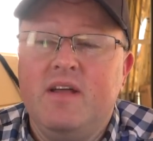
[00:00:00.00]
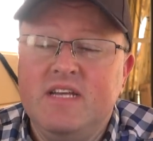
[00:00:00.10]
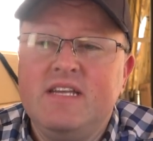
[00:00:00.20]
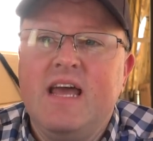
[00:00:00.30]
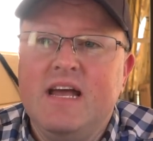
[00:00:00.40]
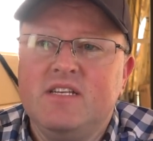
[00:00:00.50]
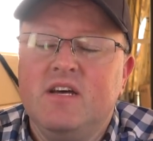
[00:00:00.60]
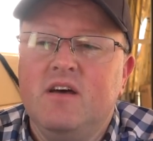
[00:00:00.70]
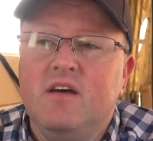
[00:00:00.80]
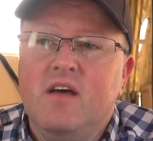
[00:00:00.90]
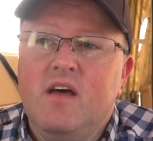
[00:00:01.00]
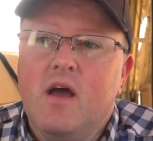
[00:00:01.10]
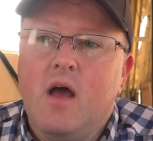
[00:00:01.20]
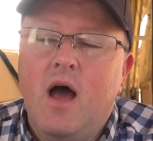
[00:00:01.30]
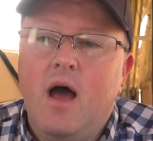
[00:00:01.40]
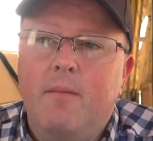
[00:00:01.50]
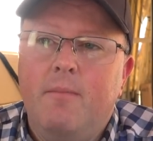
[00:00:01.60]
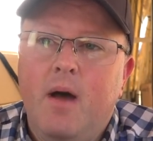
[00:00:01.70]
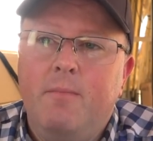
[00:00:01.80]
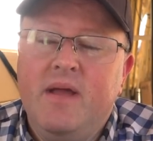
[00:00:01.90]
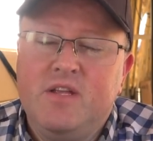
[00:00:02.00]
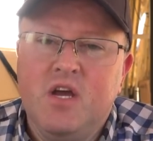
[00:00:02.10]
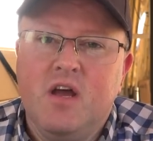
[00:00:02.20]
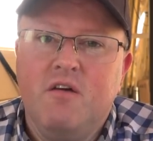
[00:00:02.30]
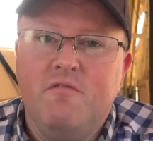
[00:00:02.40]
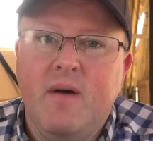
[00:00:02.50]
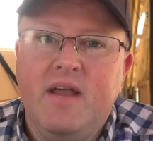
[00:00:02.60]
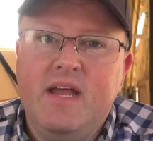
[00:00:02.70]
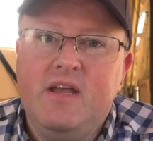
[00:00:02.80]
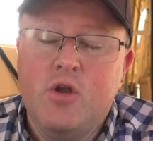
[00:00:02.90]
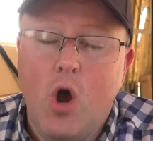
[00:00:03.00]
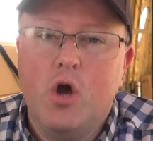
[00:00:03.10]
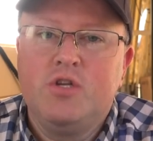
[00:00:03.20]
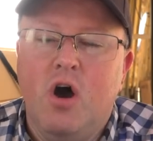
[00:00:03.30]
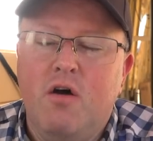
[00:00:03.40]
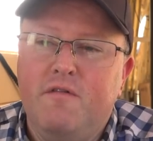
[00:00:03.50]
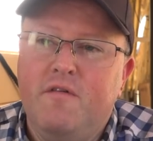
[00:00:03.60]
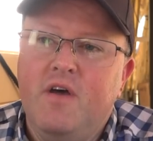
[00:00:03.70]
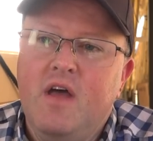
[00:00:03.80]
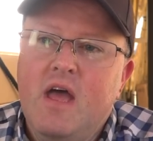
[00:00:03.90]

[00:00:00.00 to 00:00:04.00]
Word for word: I did get a, um, a big chunk of money knocked off